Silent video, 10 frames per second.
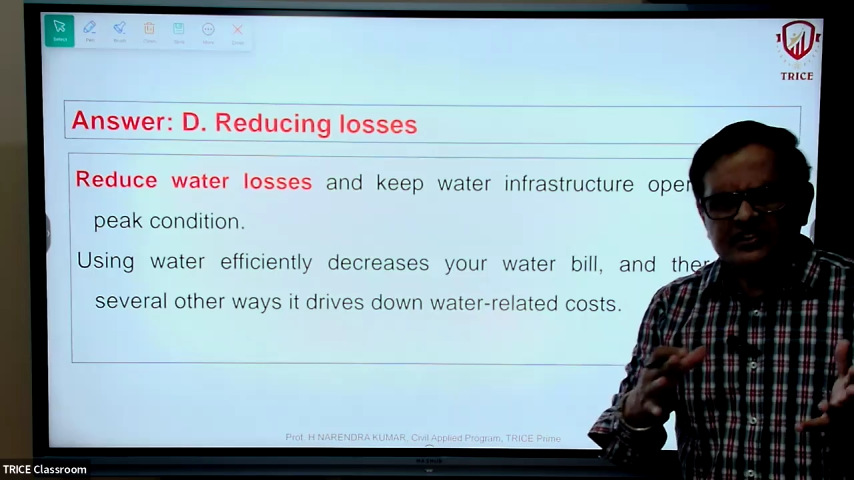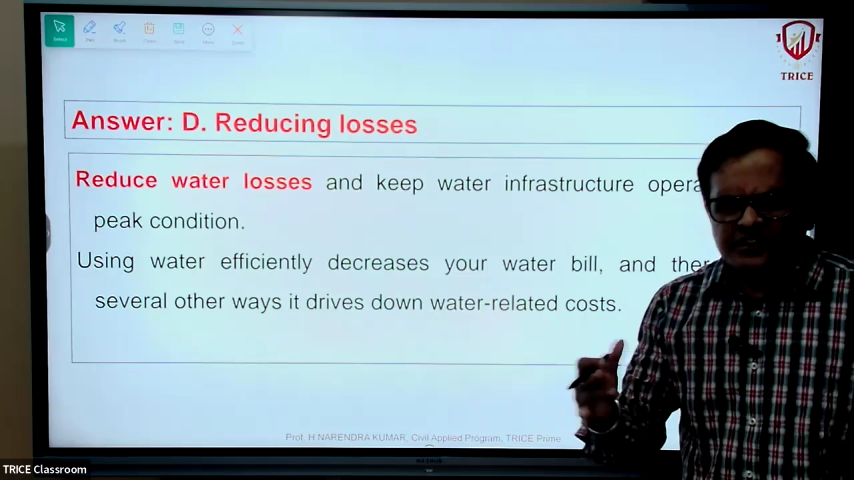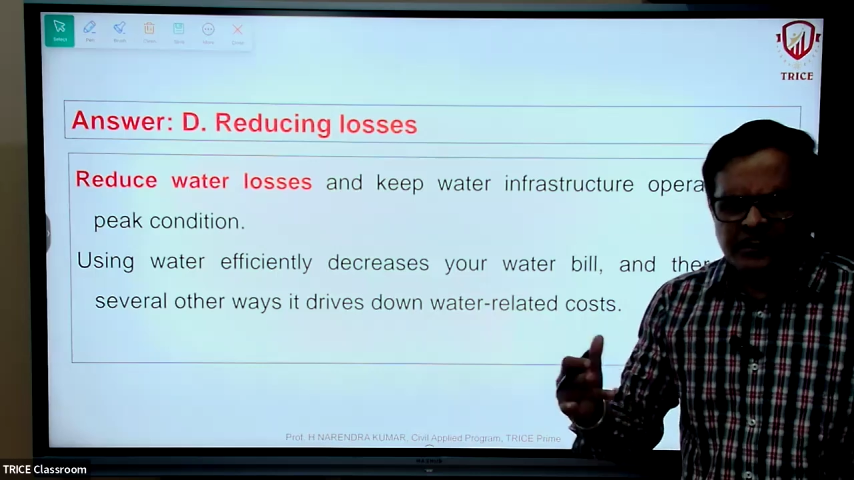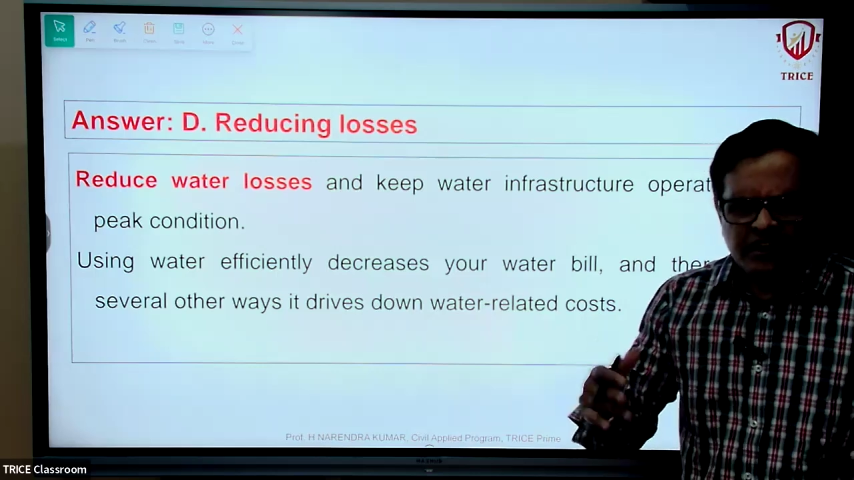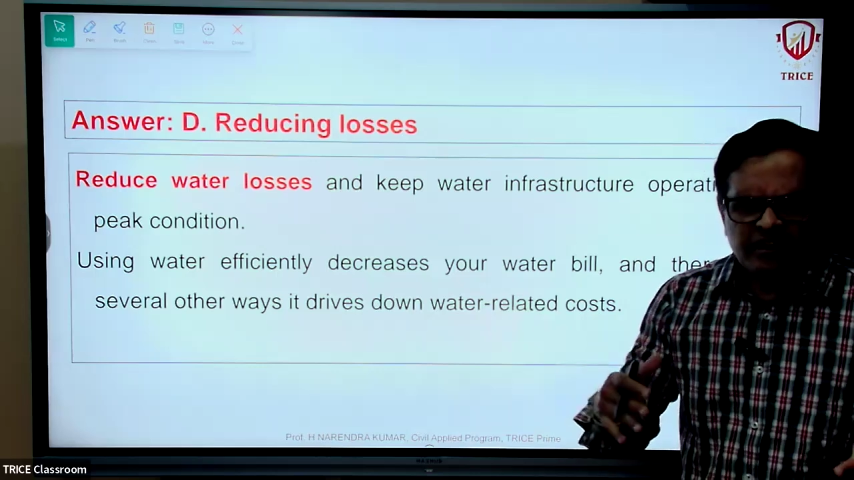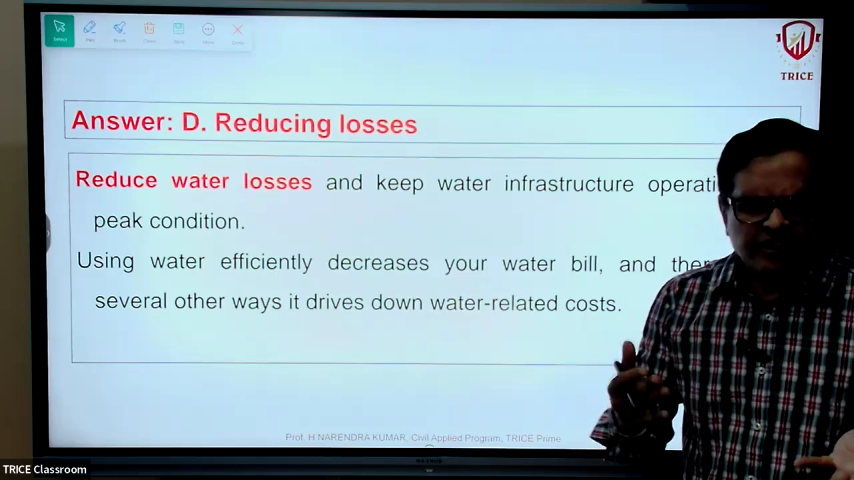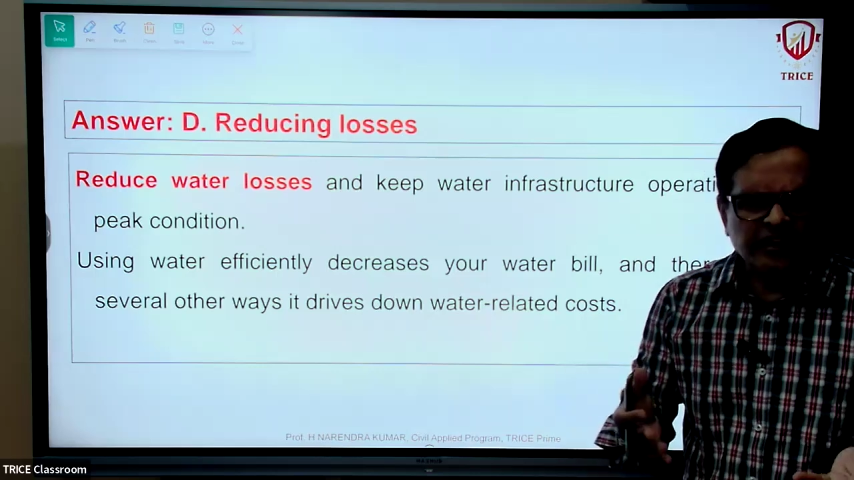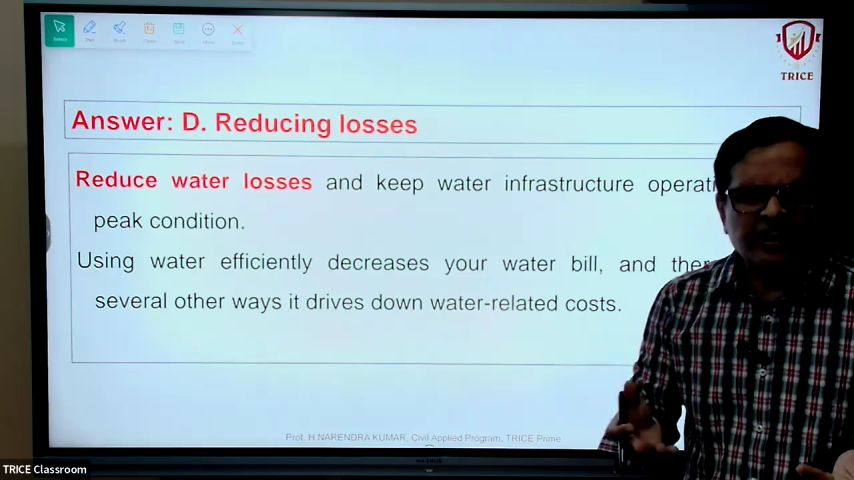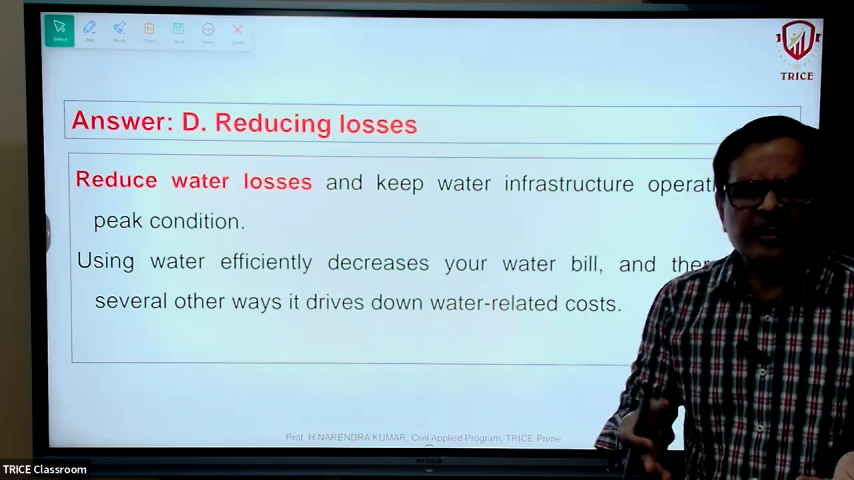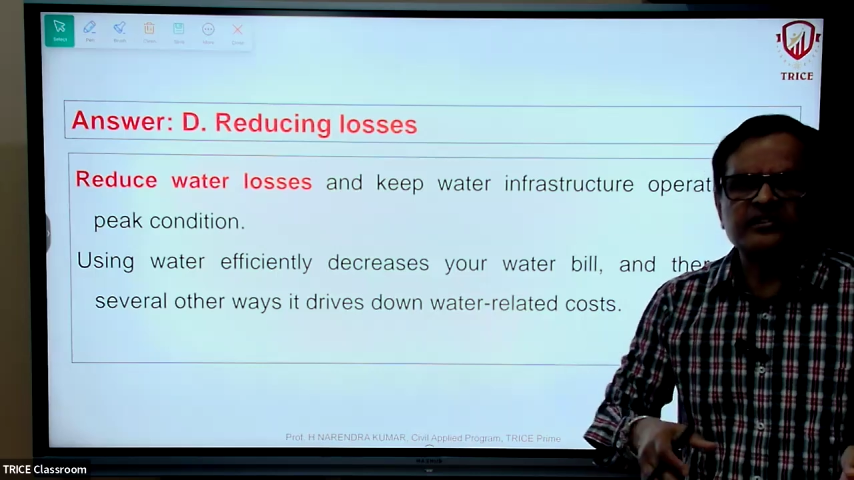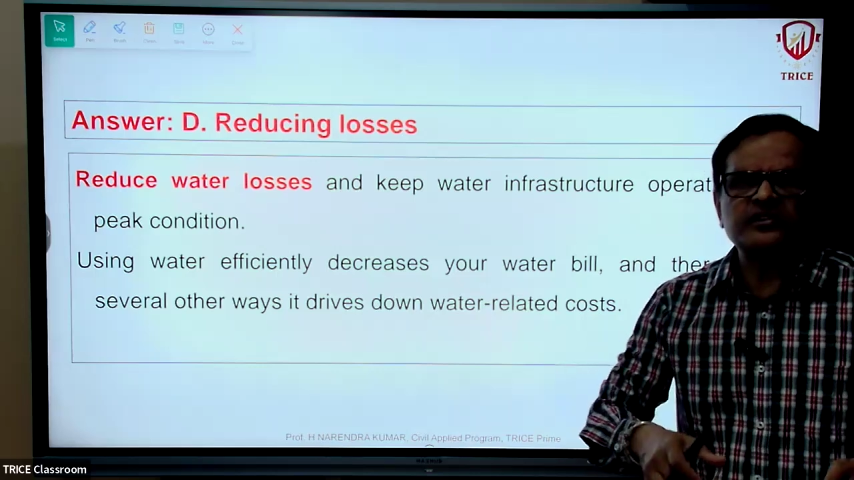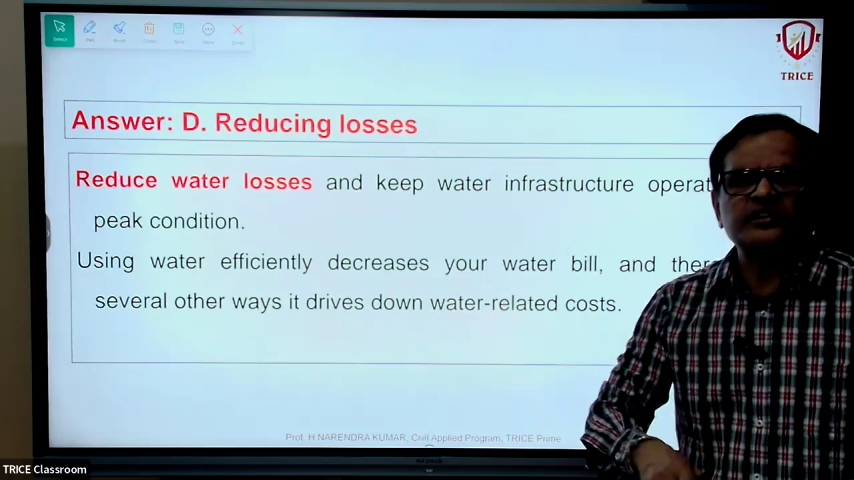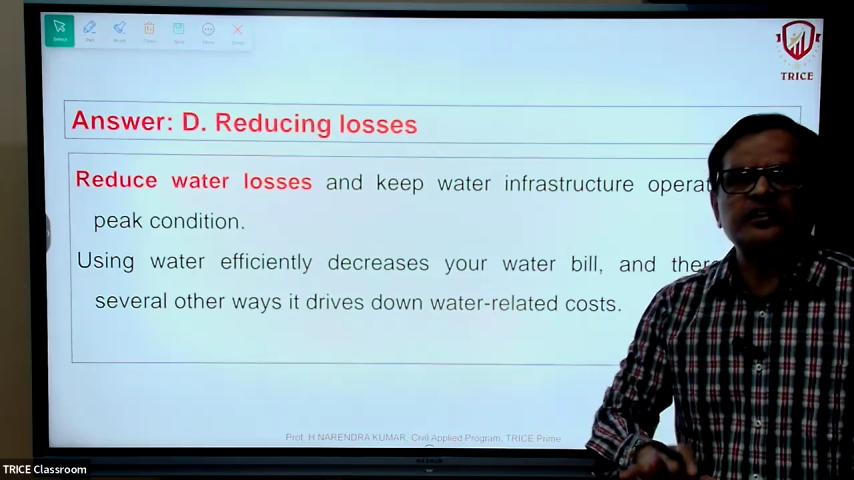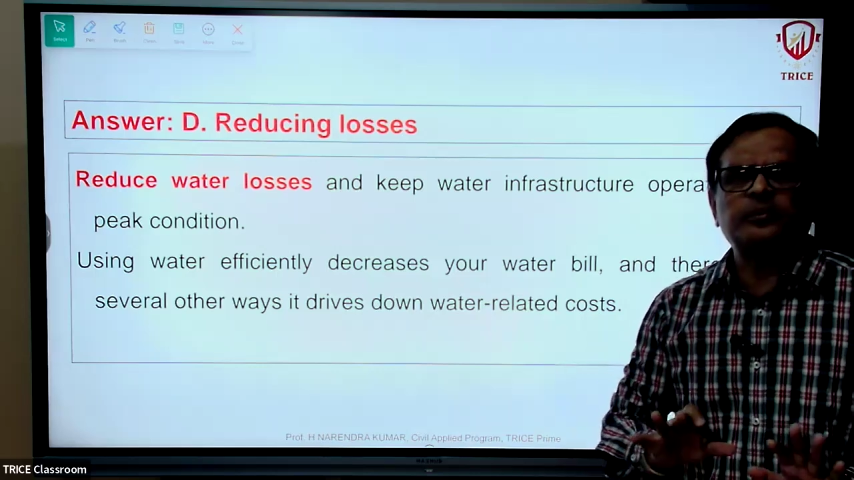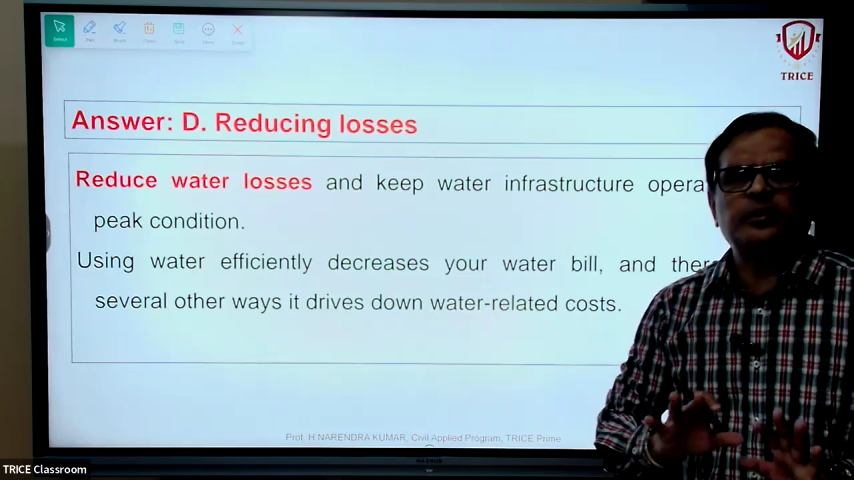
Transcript: that are running actually